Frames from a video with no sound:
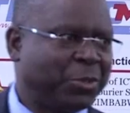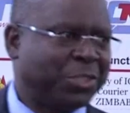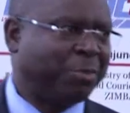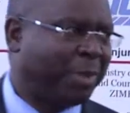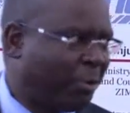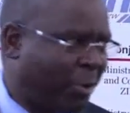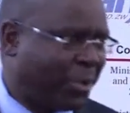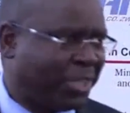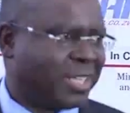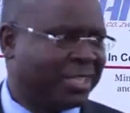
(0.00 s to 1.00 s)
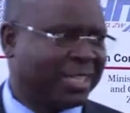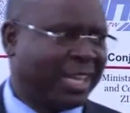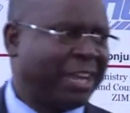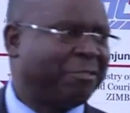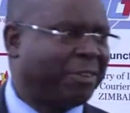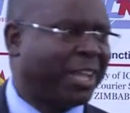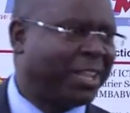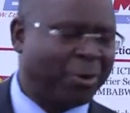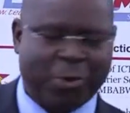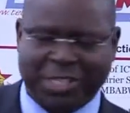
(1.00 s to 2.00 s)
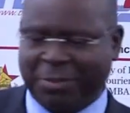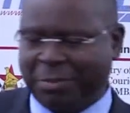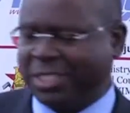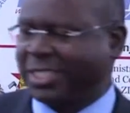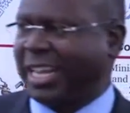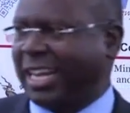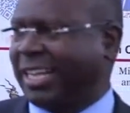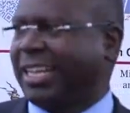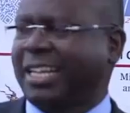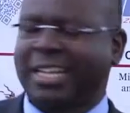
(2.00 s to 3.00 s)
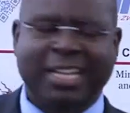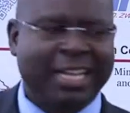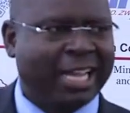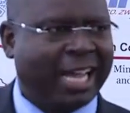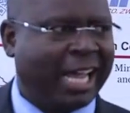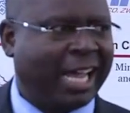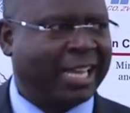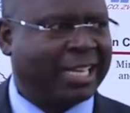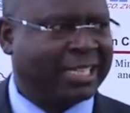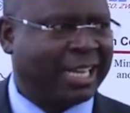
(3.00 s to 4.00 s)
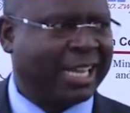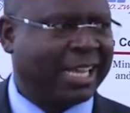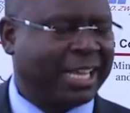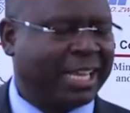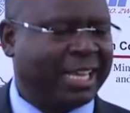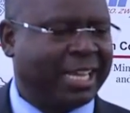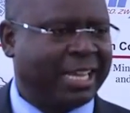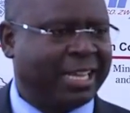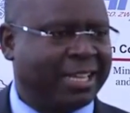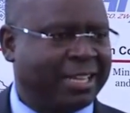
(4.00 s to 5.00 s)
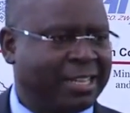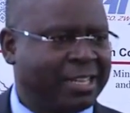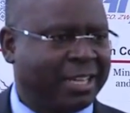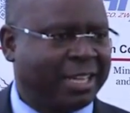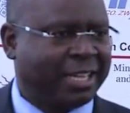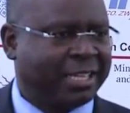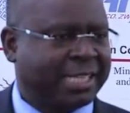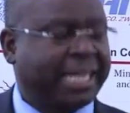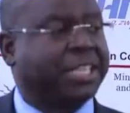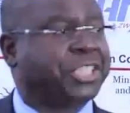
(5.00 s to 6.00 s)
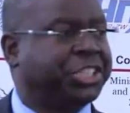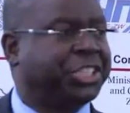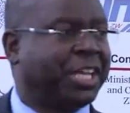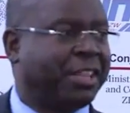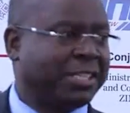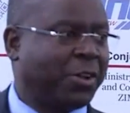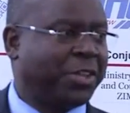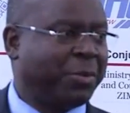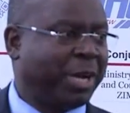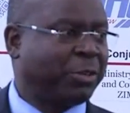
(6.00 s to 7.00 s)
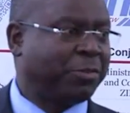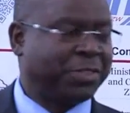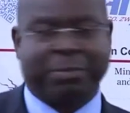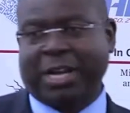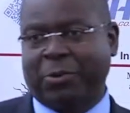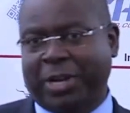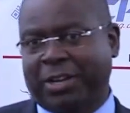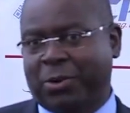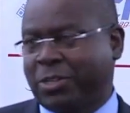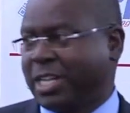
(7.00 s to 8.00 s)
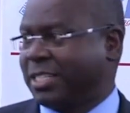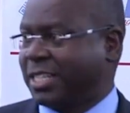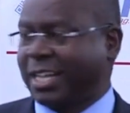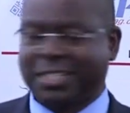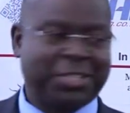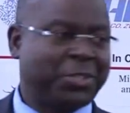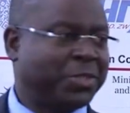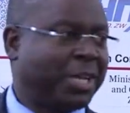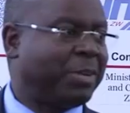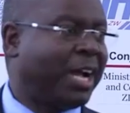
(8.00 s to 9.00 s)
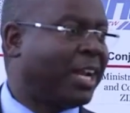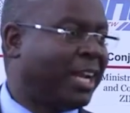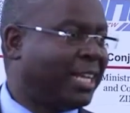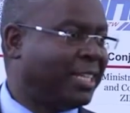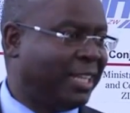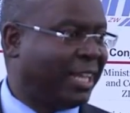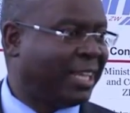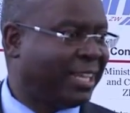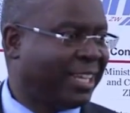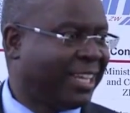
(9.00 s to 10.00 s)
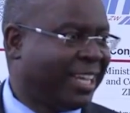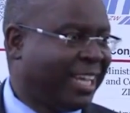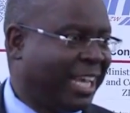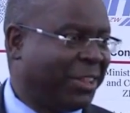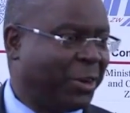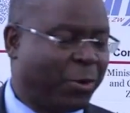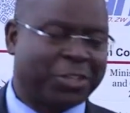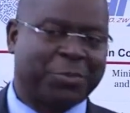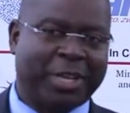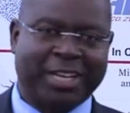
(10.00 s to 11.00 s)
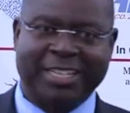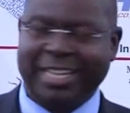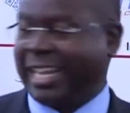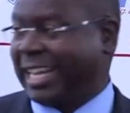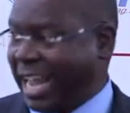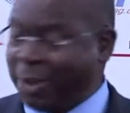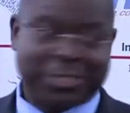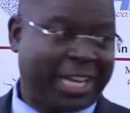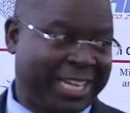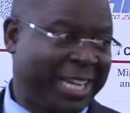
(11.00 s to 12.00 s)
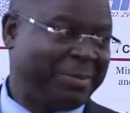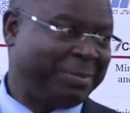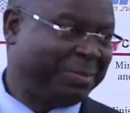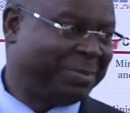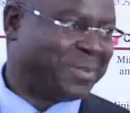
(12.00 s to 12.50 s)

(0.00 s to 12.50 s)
into Zimbabwe with his grandfather, who was a missionary, and he started teaching in the southern part of Zimbabwe, got attracted to some young ladies there, and they got married, and out I came.